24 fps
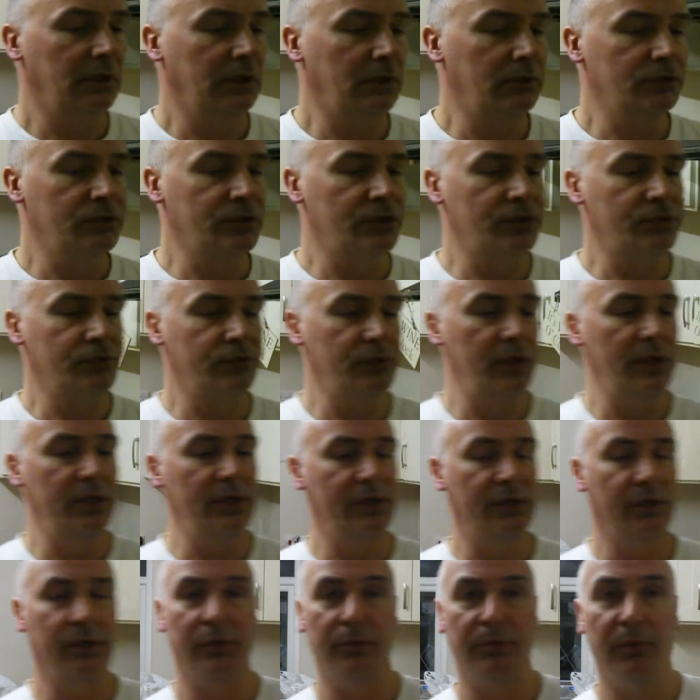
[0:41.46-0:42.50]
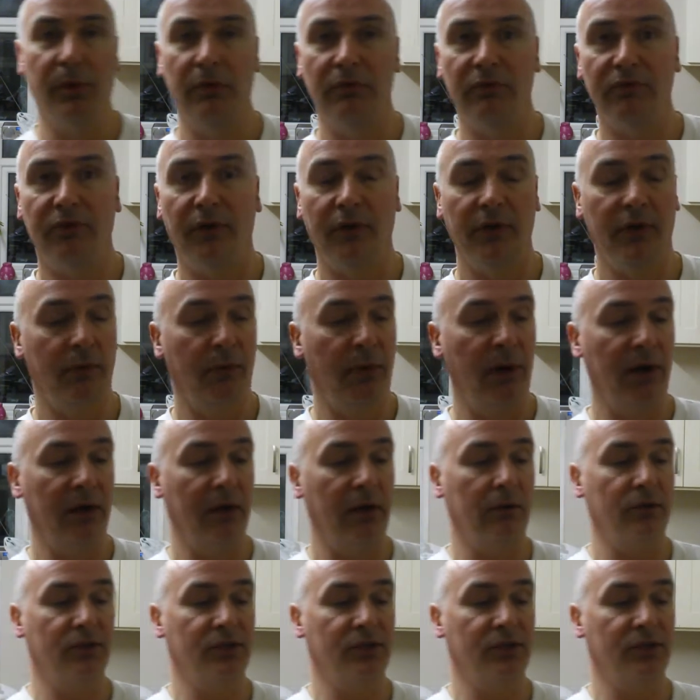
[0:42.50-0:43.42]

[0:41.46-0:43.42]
I'll just read you the bump on the back.